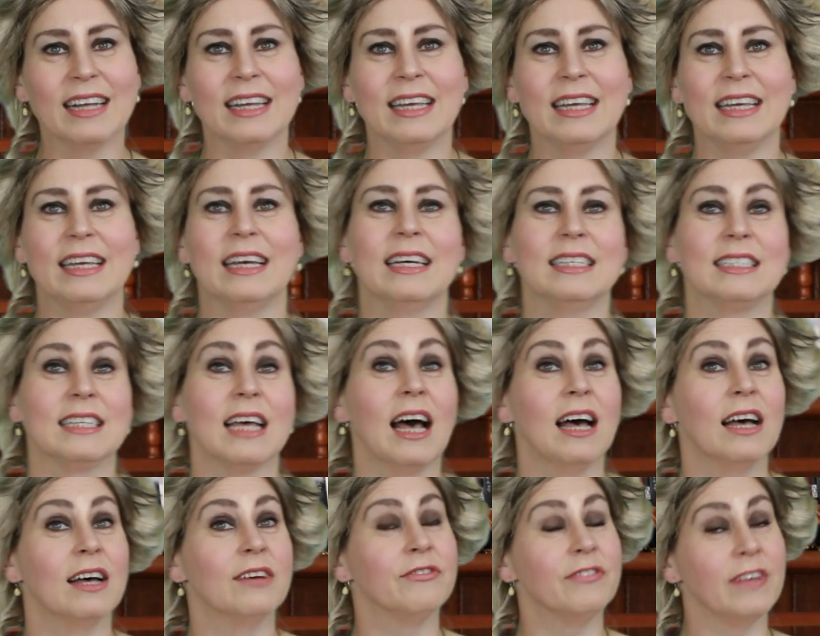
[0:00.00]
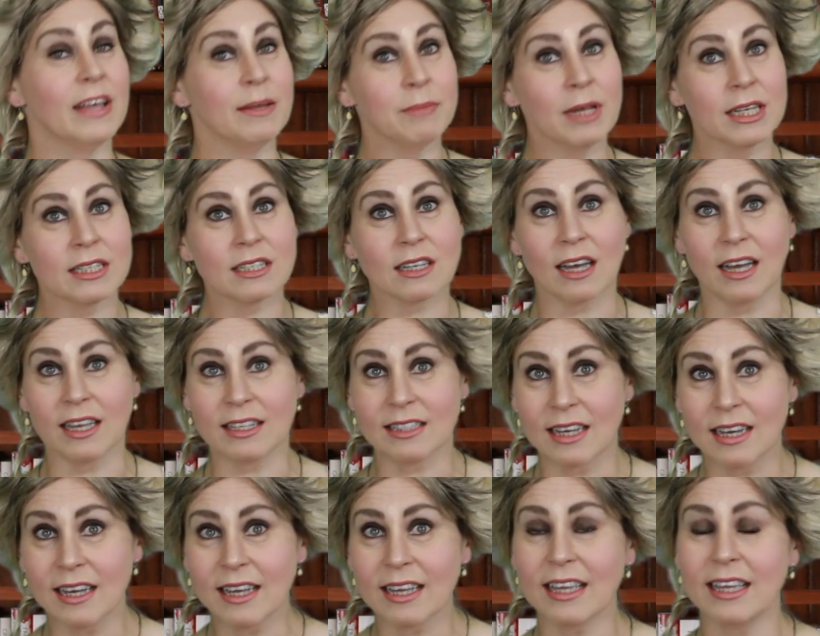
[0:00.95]
He is a famous
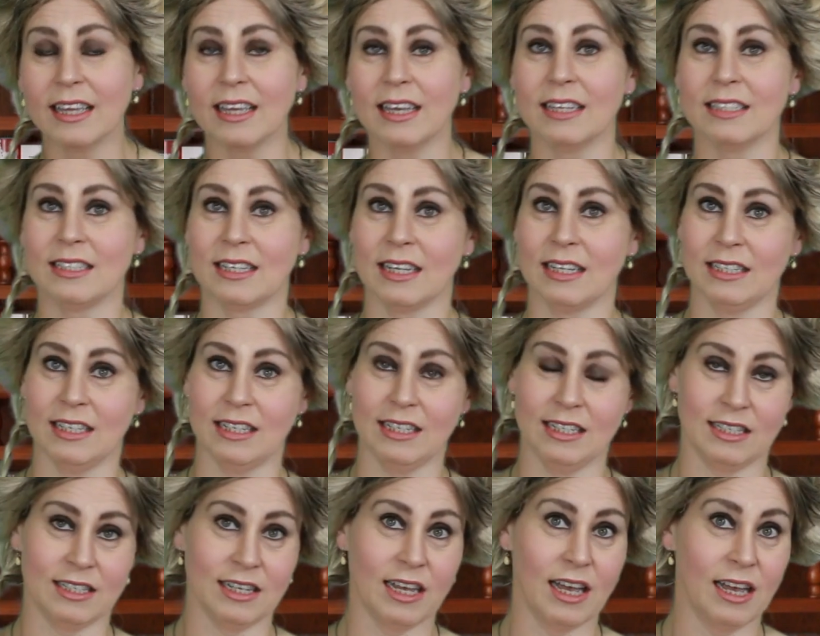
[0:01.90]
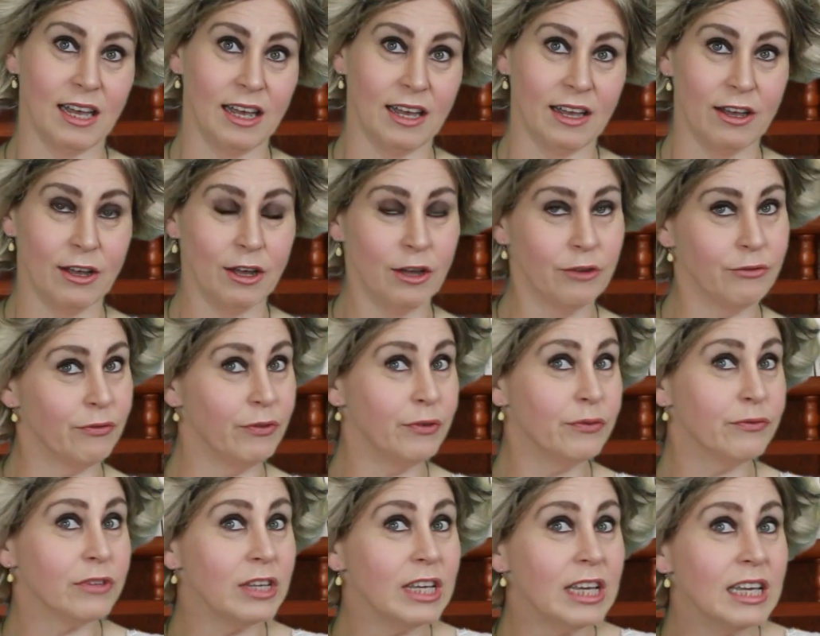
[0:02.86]
writer. He is in his
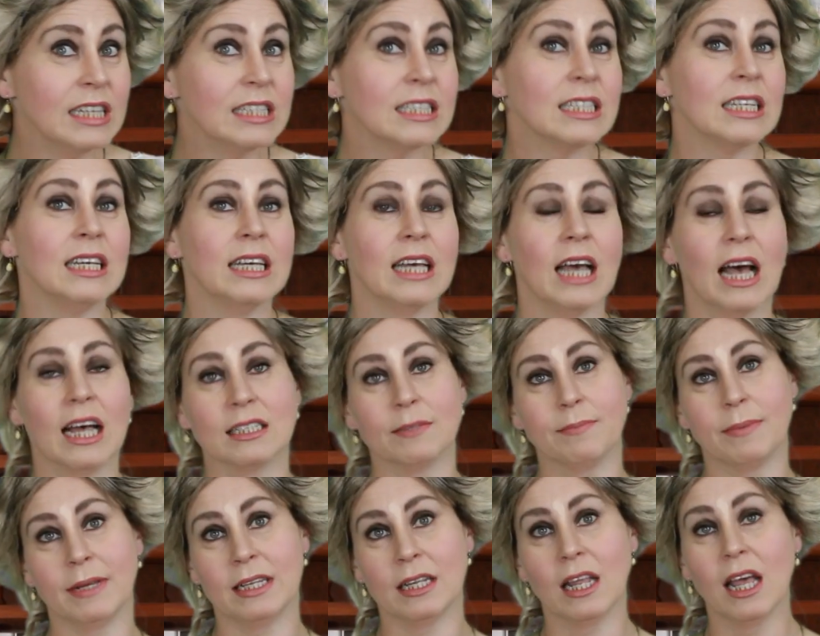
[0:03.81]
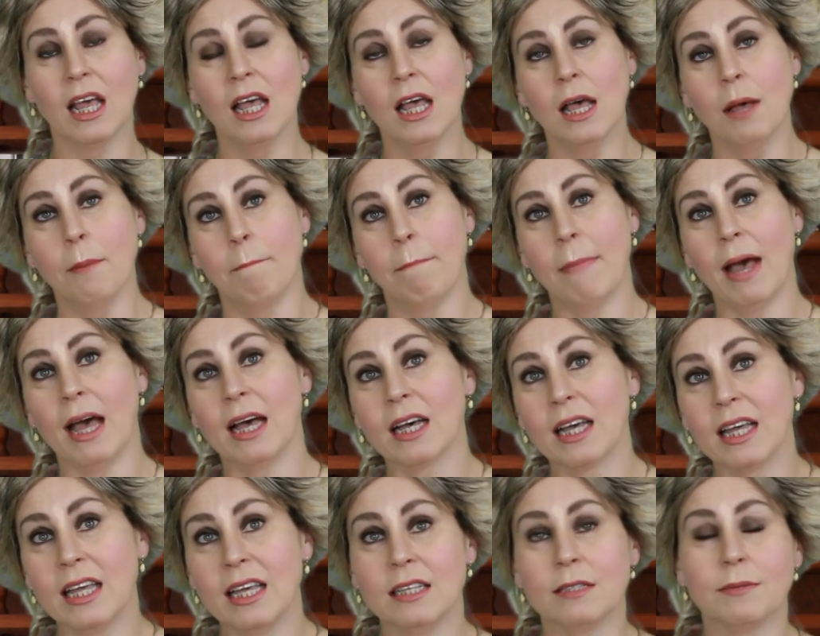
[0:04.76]
50s. He has been
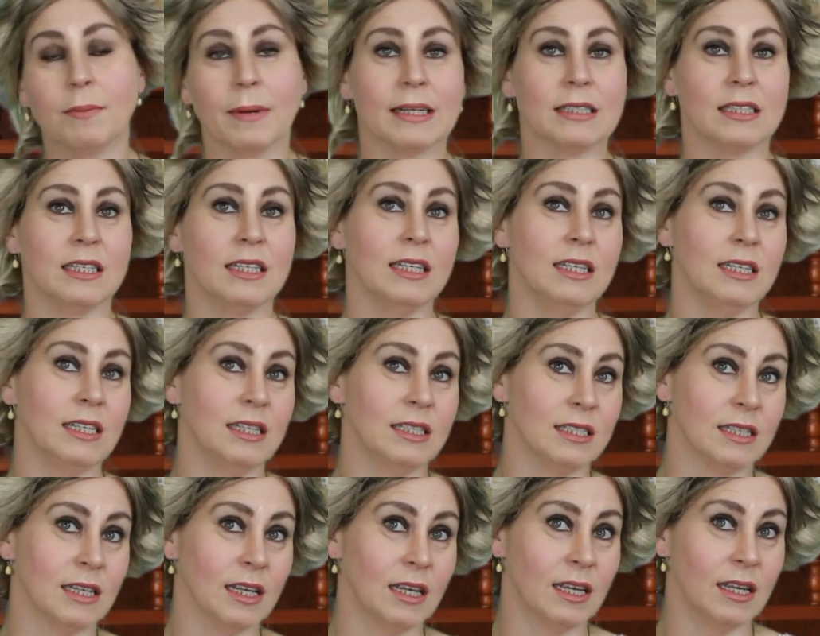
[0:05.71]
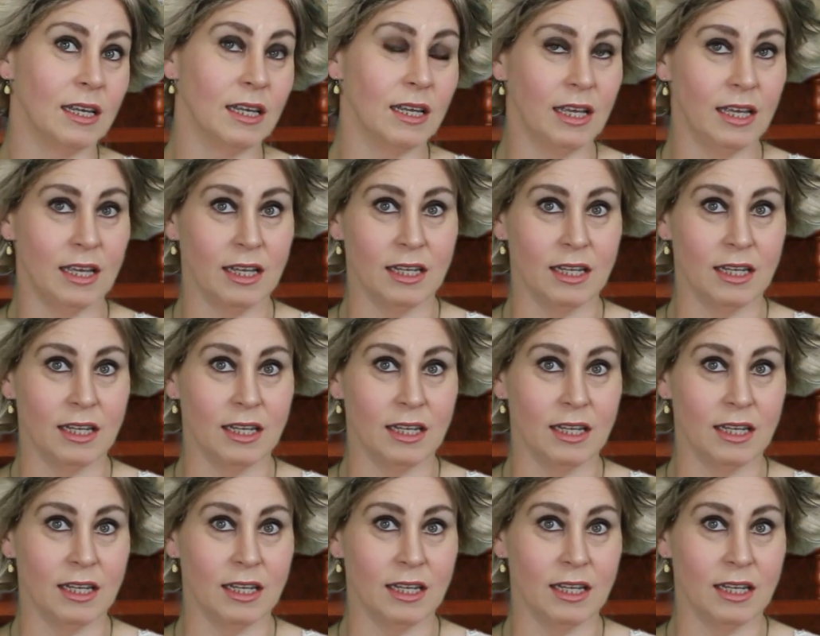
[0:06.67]
married, but his wife